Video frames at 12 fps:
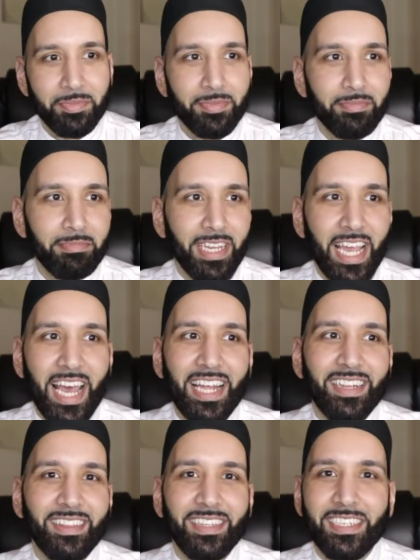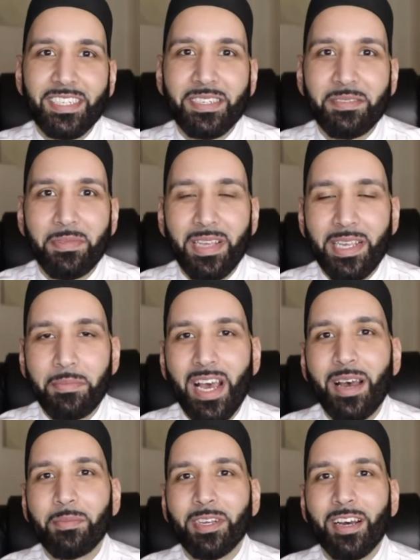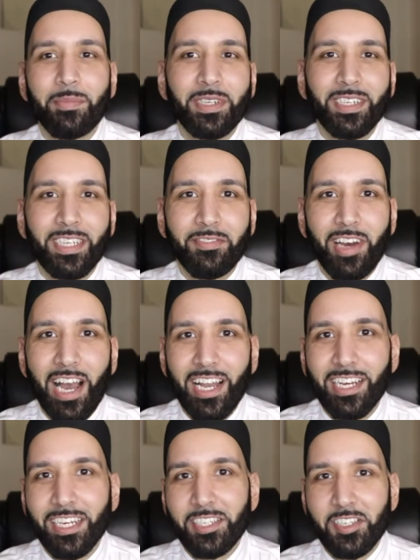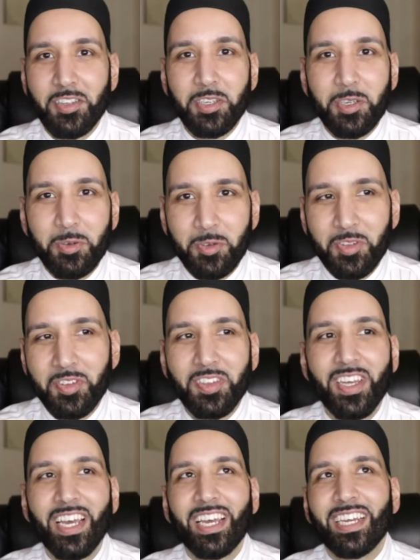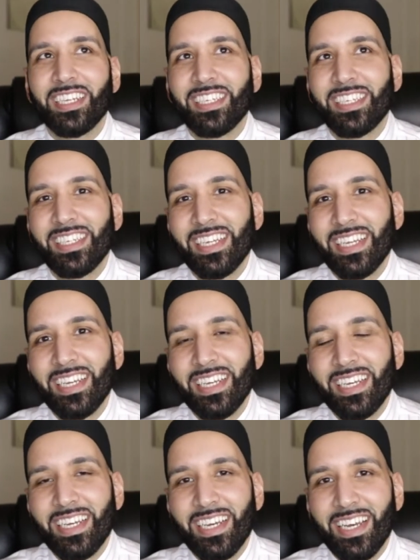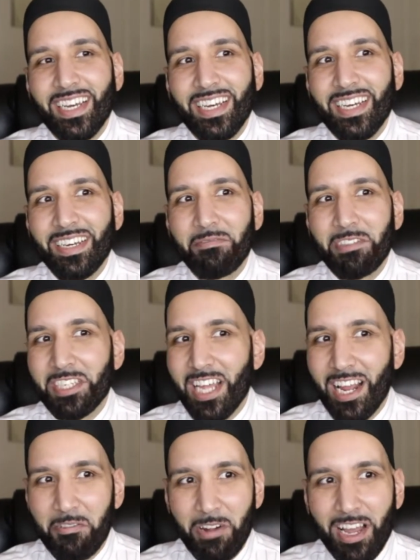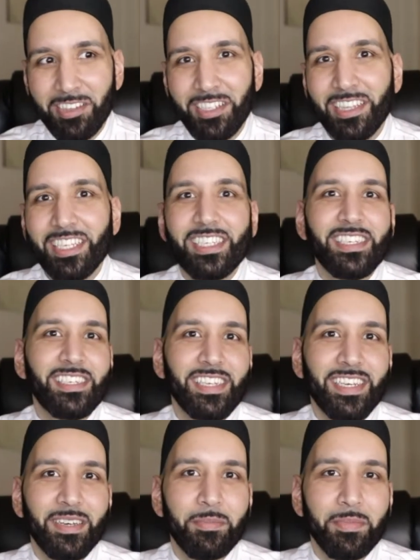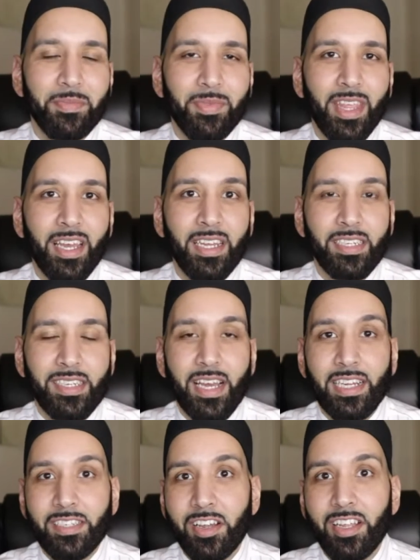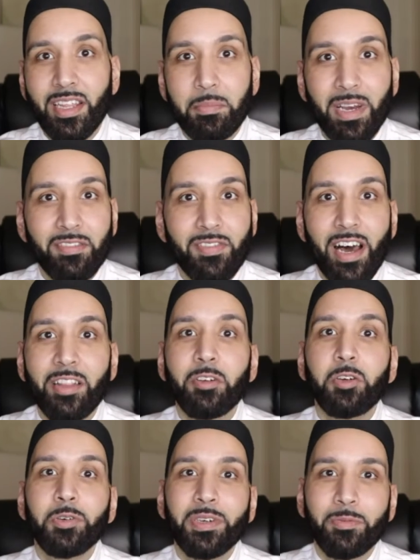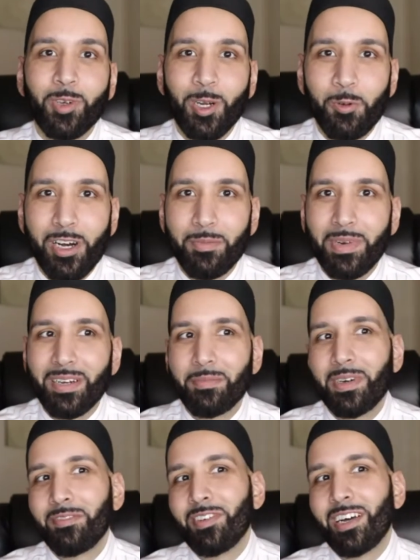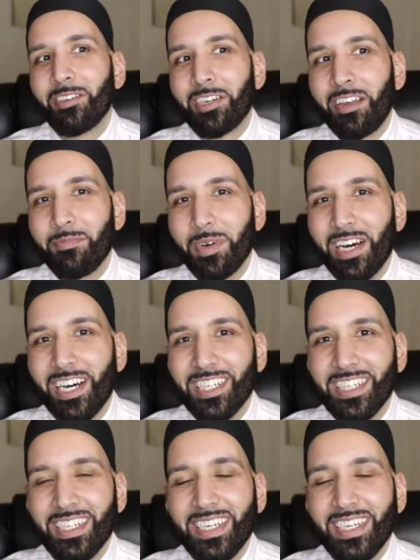they had this imam come and give a halaqah to the youth, and we sat around and listened to him. And I saw that my father knew him very well. My father gave him a hug.